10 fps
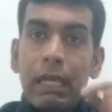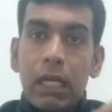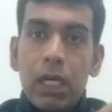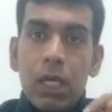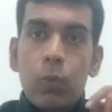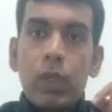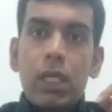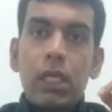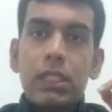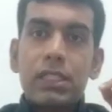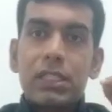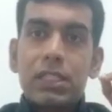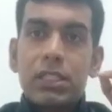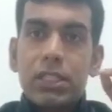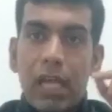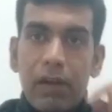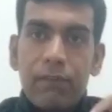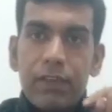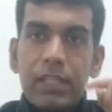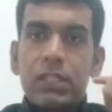anger, we
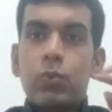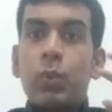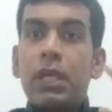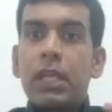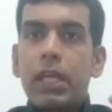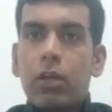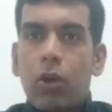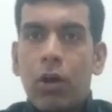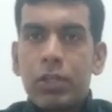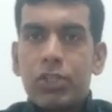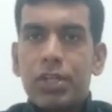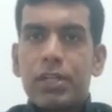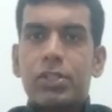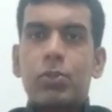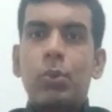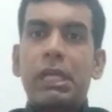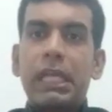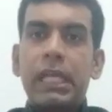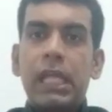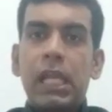self is very conscious to
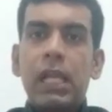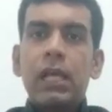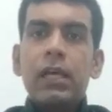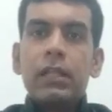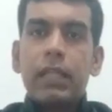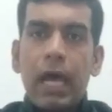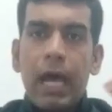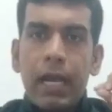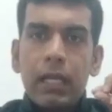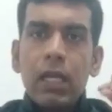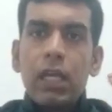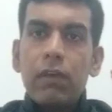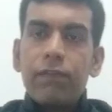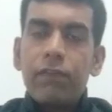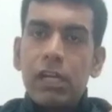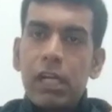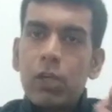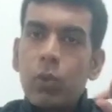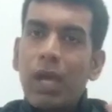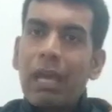deal that if we
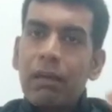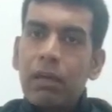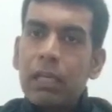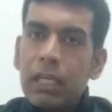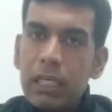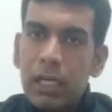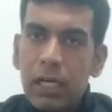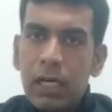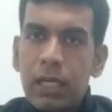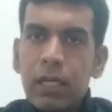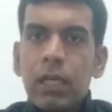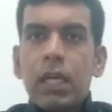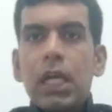will do anger here,